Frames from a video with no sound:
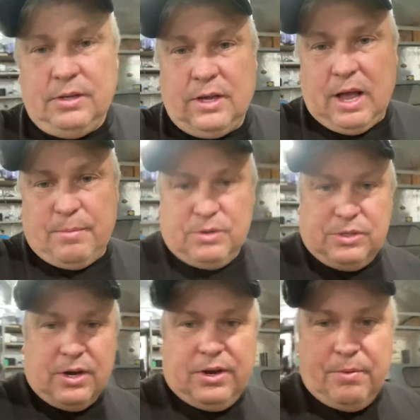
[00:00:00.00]
I'm going to
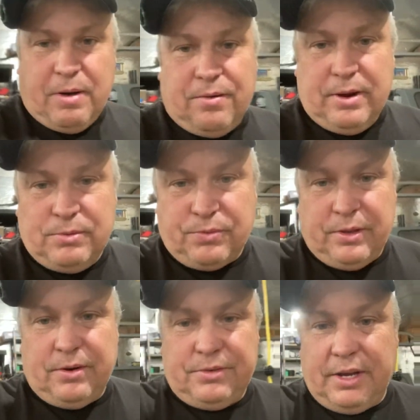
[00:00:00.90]
show you my rims
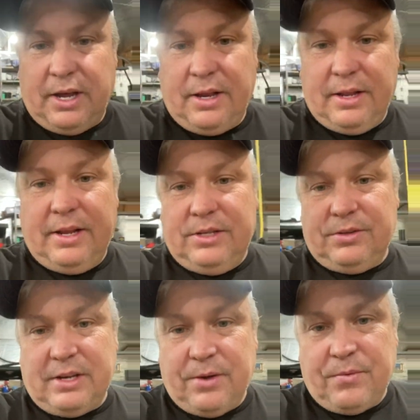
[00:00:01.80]
when they're done. And these are
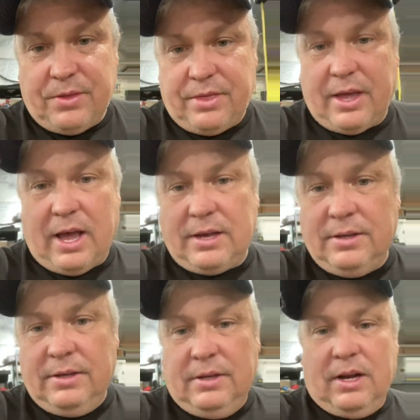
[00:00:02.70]
done with
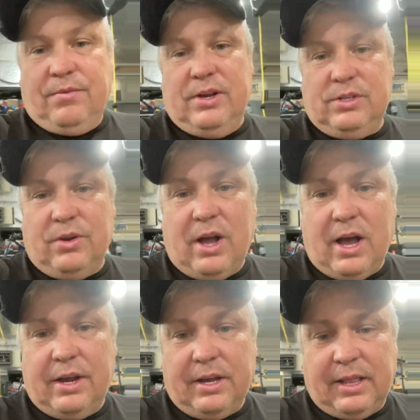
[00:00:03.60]
original
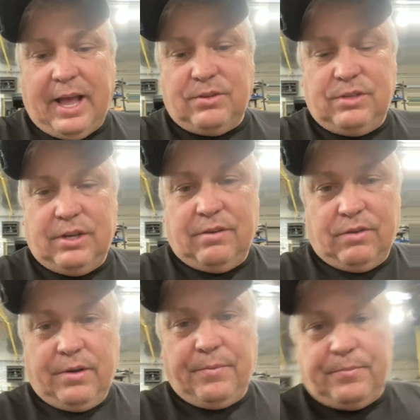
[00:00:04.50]
Honda Cloud Silver.